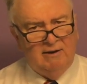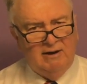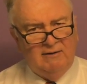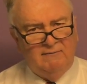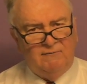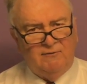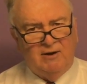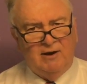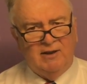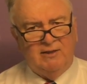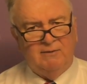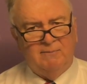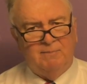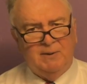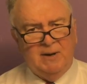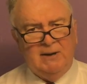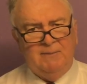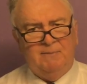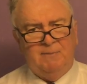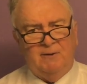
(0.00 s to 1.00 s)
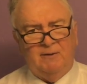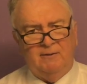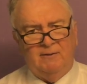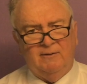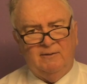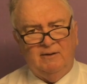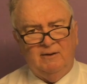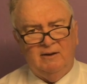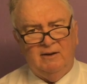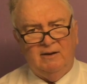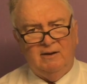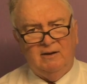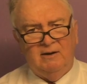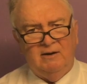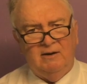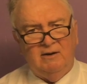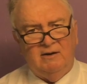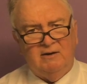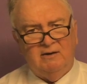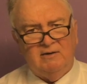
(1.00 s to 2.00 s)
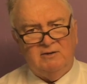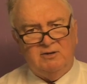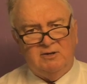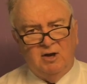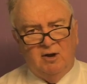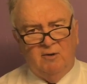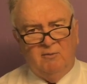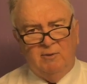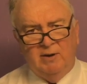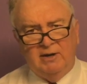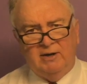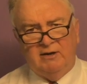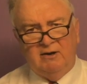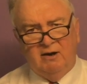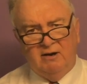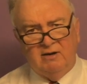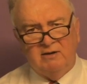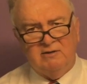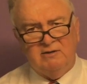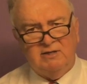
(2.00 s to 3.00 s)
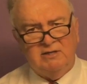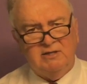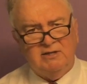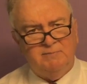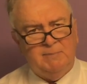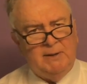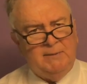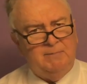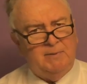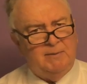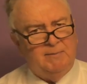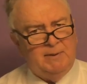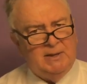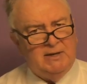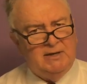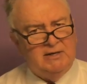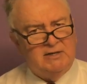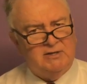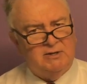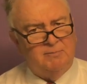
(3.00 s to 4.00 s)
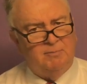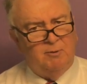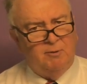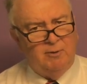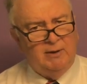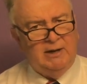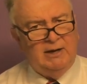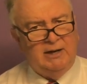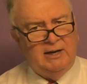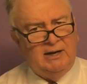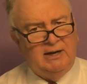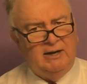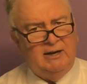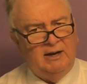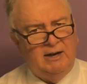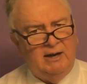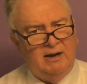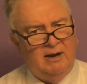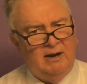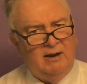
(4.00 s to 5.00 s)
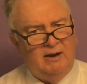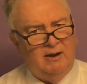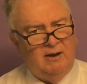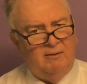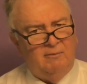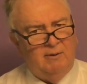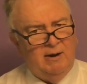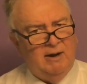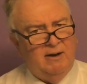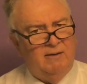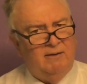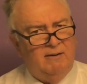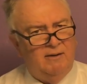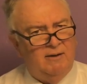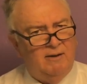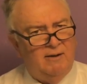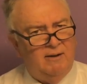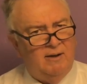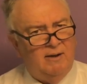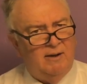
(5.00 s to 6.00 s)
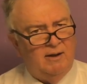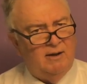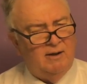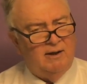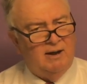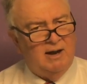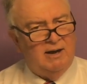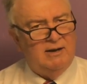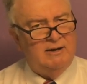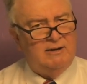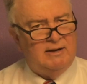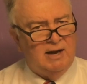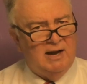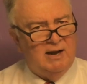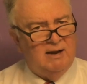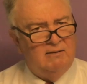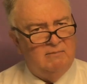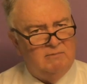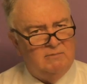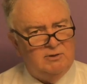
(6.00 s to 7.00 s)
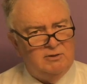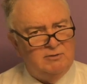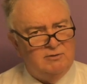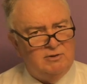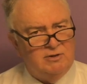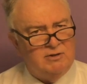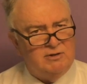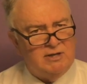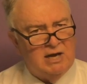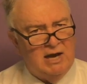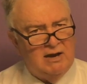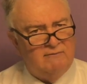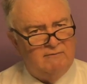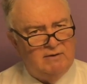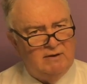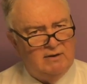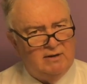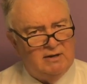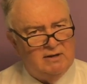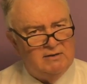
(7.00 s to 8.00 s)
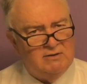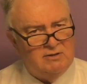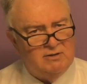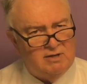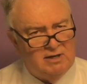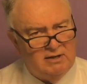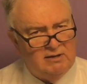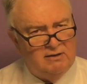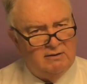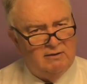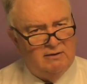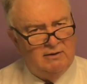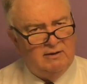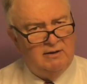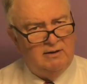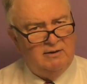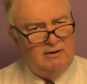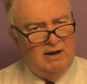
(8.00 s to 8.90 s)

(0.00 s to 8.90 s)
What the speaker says: for other people. So what causes people to be disappointed? Well, a lot of times you just haven't considered